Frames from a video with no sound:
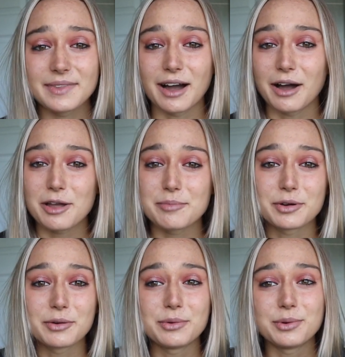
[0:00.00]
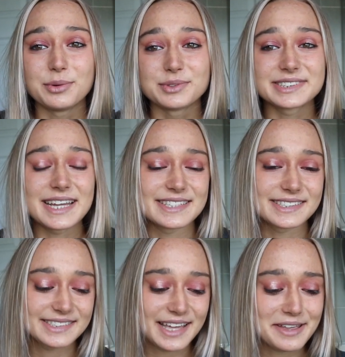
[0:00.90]
I hope you're all staying
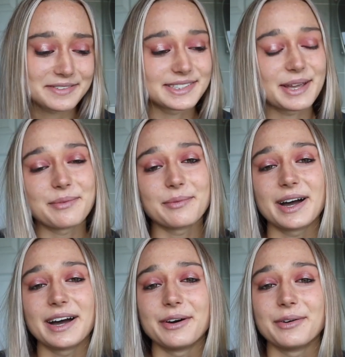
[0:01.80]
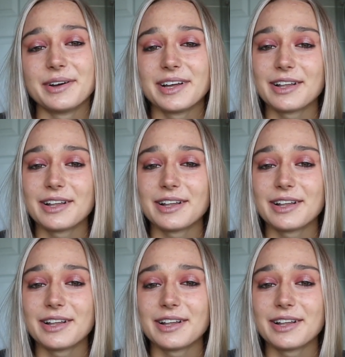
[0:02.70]
safe, staying well,